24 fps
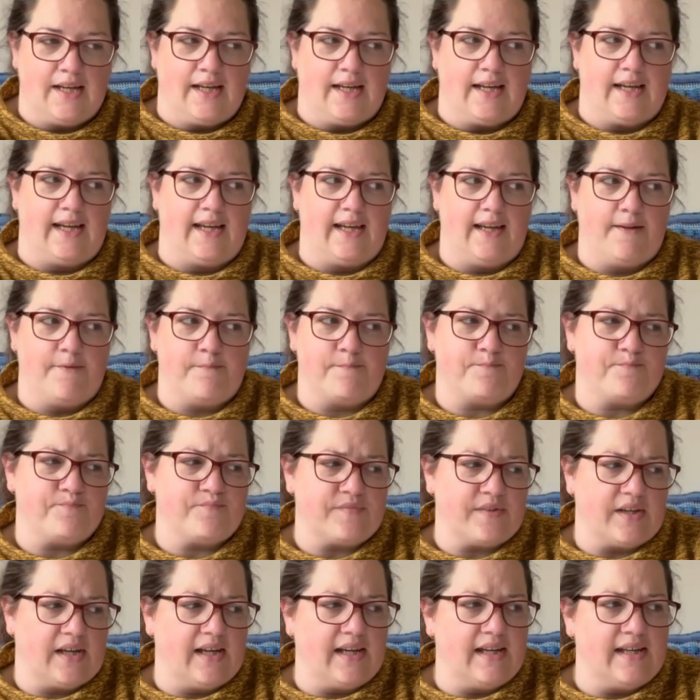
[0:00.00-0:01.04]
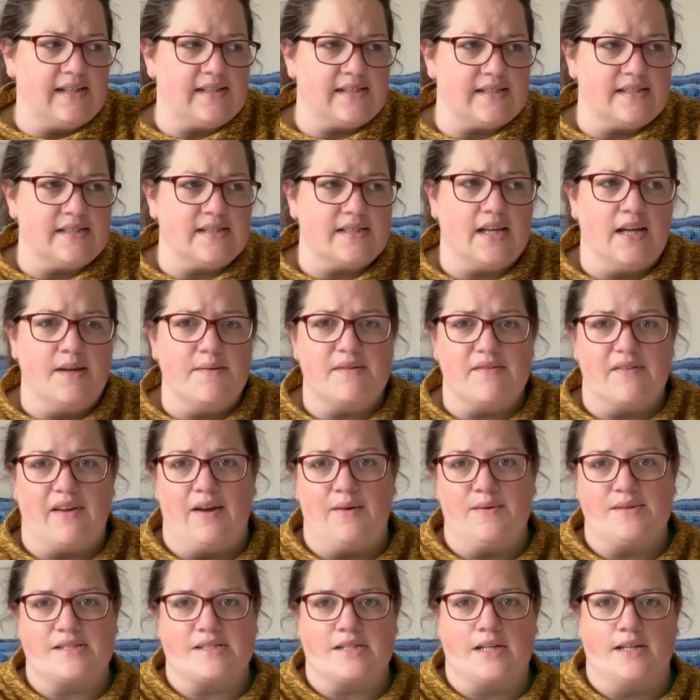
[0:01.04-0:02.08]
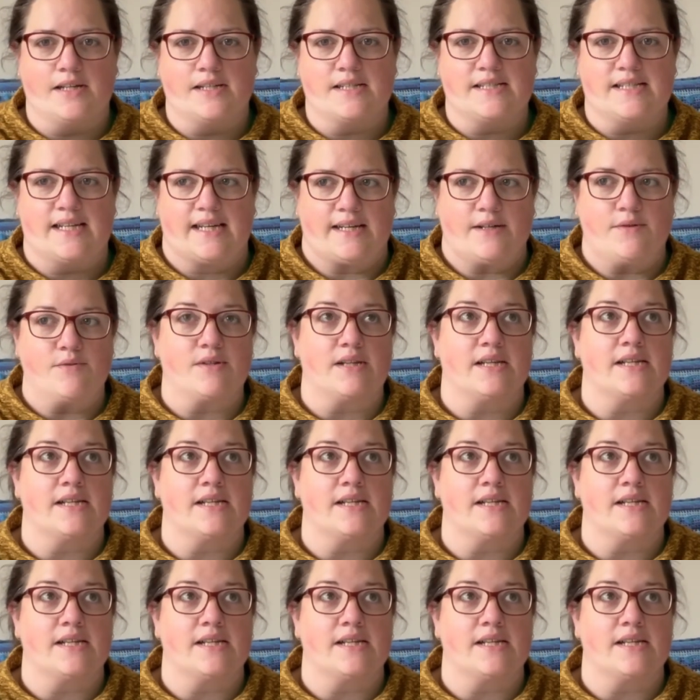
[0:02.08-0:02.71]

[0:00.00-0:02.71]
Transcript: And in terms of how it's turned out,